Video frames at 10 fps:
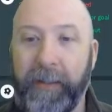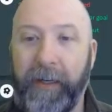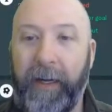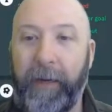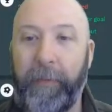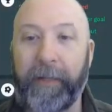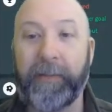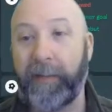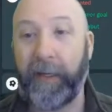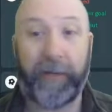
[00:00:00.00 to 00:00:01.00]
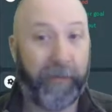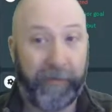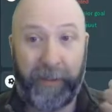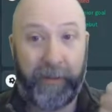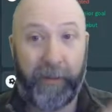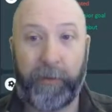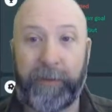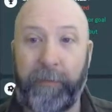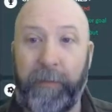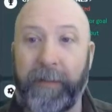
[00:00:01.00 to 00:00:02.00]
Penalty taking, 15. Always
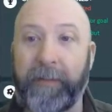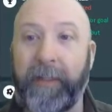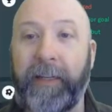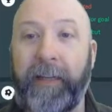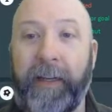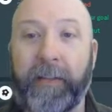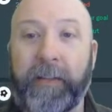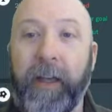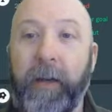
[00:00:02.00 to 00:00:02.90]
need penalty takers.